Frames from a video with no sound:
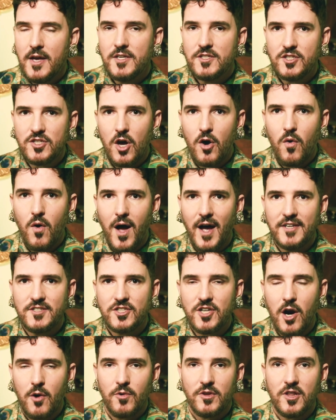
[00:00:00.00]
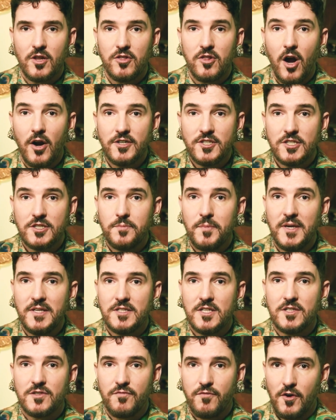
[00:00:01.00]
So I start with the largest
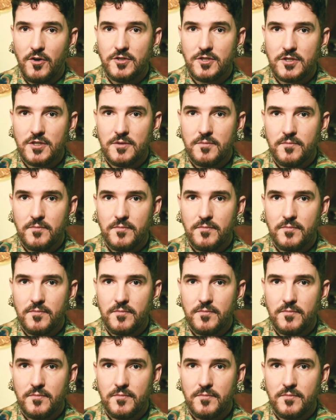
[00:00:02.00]
pieces first.